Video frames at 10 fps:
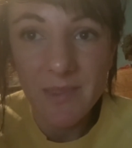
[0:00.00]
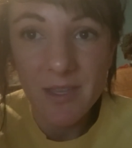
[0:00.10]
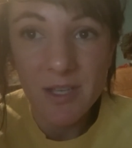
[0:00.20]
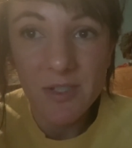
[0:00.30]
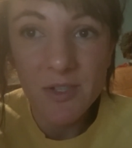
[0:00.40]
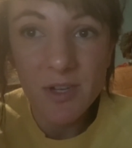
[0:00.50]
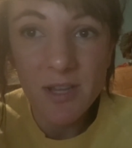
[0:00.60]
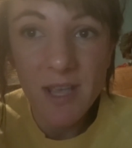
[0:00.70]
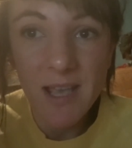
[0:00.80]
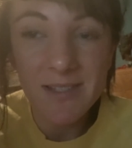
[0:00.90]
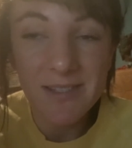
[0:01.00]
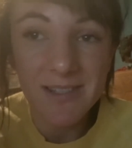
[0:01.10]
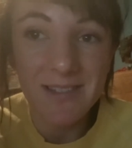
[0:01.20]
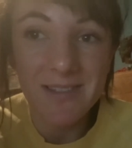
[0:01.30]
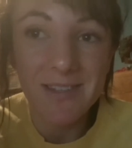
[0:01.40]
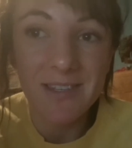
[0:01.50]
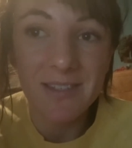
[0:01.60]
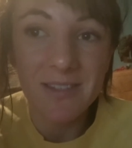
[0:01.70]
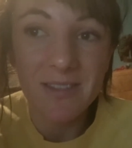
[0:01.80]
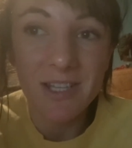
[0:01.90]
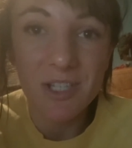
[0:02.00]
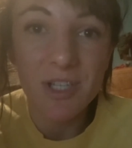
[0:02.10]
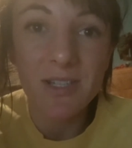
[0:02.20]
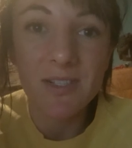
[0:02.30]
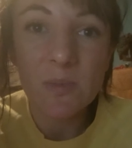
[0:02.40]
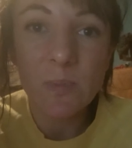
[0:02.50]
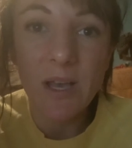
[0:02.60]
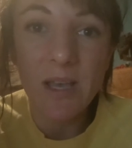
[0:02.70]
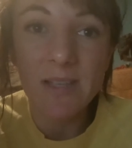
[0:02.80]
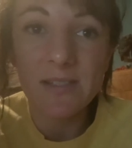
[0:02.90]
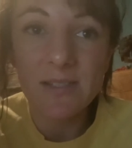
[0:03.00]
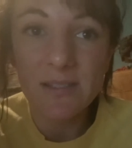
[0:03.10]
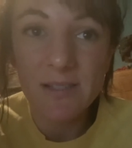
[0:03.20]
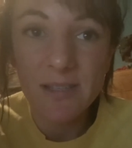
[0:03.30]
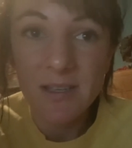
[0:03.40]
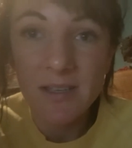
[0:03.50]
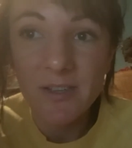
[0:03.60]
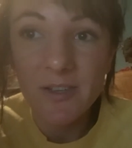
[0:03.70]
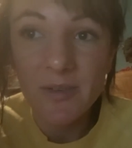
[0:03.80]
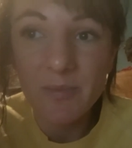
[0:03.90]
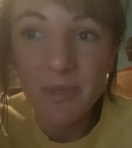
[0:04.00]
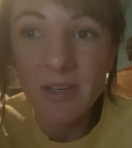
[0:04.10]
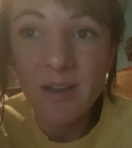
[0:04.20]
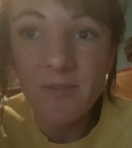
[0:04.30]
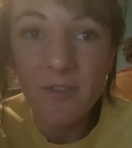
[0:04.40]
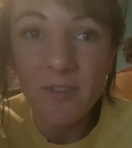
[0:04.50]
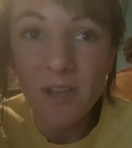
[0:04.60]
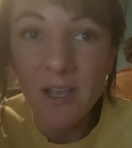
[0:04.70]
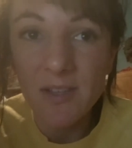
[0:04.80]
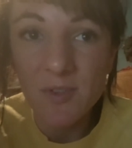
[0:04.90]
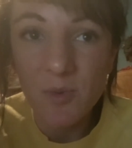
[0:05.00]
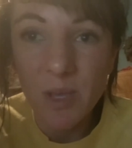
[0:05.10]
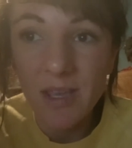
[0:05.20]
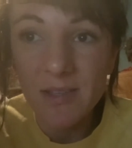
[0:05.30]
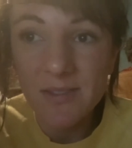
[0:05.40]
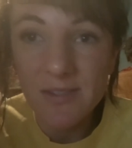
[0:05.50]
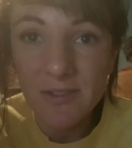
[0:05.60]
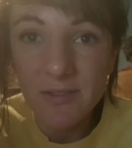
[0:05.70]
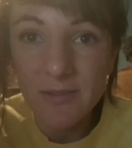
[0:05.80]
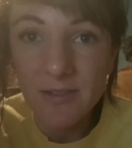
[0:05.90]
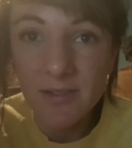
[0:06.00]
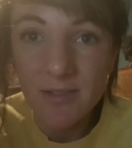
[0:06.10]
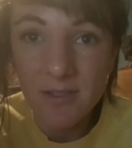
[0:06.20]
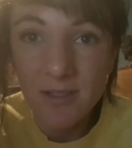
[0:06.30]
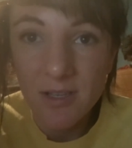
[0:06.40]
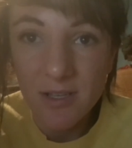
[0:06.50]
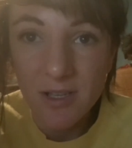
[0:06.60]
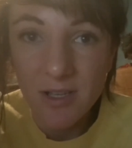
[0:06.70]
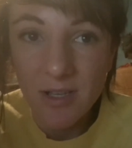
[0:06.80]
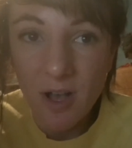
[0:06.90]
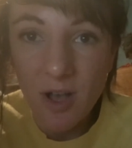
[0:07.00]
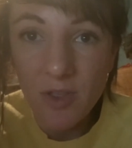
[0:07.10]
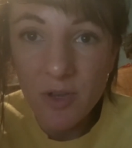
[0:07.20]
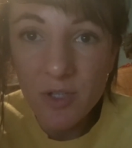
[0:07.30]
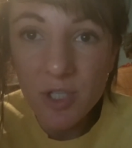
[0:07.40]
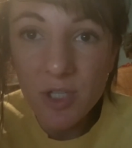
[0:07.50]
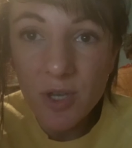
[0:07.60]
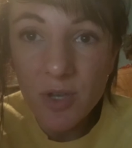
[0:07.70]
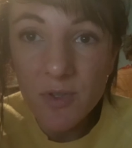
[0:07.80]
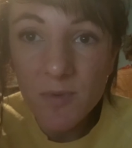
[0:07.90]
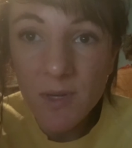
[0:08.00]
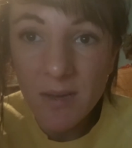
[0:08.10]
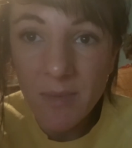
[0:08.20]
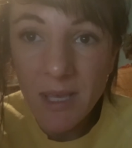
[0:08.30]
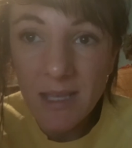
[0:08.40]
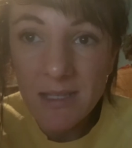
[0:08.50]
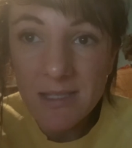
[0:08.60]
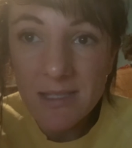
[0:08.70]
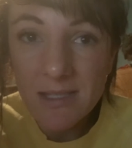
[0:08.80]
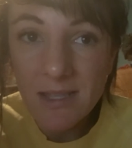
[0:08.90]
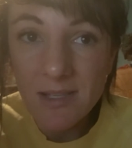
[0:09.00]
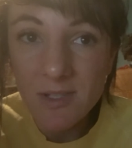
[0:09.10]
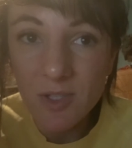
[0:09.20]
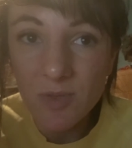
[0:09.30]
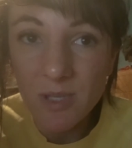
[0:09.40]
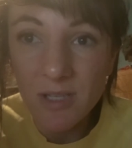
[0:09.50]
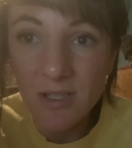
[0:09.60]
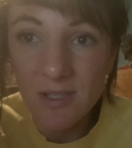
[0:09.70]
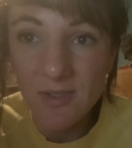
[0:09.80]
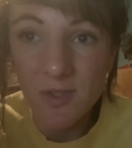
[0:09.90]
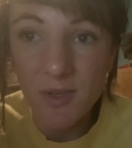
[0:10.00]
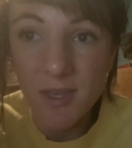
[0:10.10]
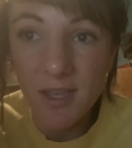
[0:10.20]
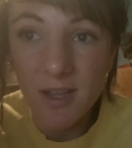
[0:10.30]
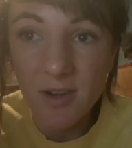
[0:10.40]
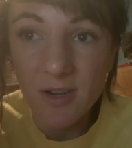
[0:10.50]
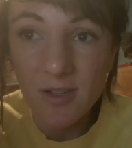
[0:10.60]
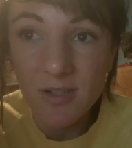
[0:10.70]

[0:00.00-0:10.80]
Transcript: a certain hesitancy that she despises, but nevertheless obeys. Although she knows what it means that this human is looking at her,